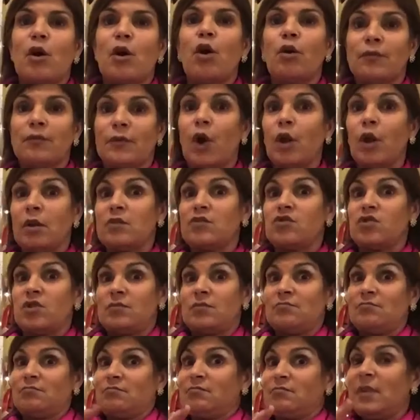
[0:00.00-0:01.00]
of collagen
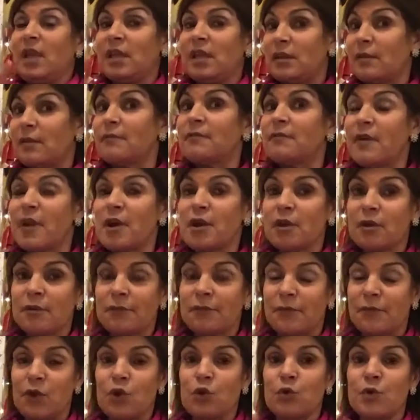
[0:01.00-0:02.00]
in a very
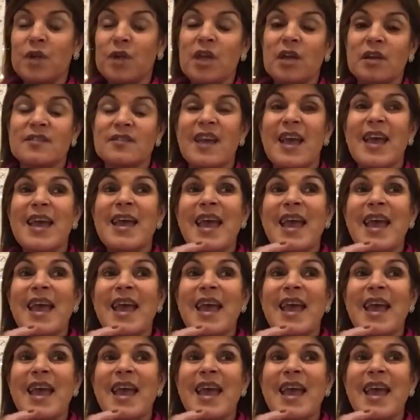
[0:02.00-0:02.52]
few years.